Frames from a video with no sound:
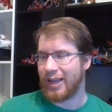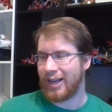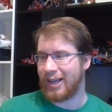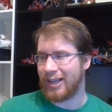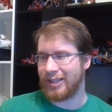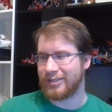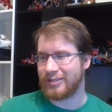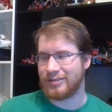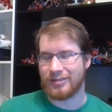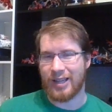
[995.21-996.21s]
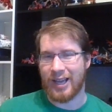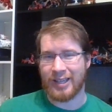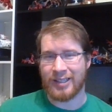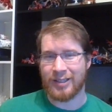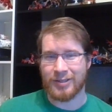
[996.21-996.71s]
Uh,
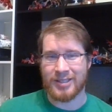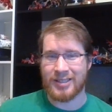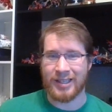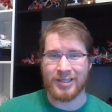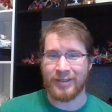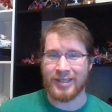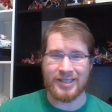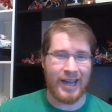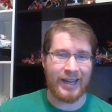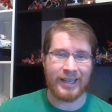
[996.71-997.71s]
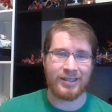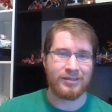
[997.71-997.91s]
I'd killed six of his nine,